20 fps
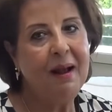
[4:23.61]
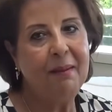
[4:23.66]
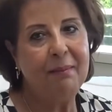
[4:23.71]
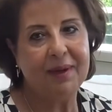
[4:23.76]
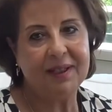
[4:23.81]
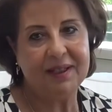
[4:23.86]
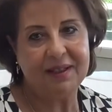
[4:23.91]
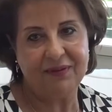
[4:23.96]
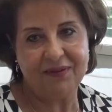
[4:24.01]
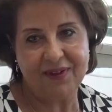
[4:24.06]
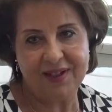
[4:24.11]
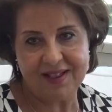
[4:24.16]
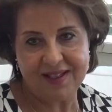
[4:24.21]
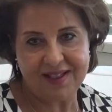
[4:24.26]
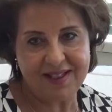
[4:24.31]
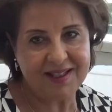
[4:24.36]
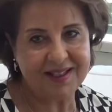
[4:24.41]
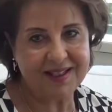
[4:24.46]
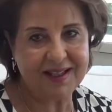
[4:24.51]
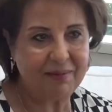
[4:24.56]
But if I
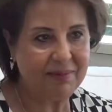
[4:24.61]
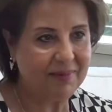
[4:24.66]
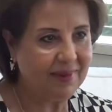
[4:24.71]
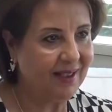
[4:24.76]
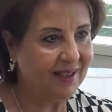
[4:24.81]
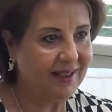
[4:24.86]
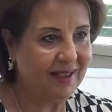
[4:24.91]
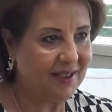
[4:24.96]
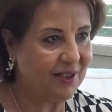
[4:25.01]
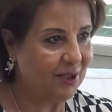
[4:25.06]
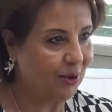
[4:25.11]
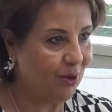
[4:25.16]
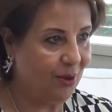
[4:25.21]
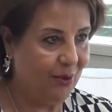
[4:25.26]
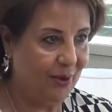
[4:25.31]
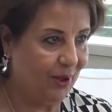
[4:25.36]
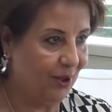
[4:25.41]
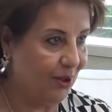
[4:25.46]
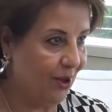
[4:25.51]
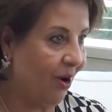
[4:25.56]
see something that's
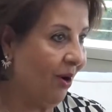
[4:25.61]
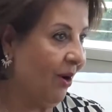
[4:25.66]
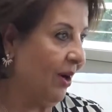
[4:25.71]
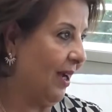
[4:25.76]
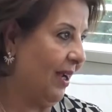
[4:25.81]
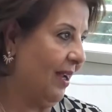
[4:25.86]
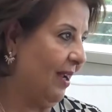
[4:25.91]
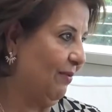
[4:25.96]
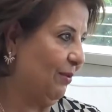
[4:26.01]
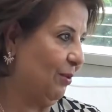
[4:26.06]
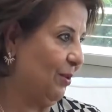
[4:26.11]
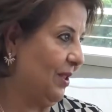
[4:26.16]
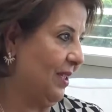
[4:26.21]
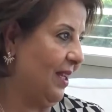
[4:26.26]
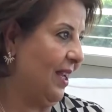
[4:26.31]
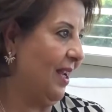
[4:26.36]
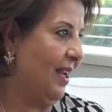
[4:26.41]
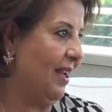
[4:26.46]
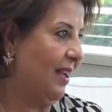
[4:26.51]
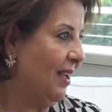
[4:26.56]
going wrong, I have to
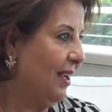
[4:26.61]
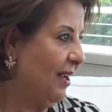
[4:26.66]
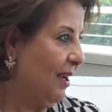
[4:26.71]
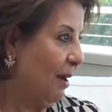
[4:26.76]
say,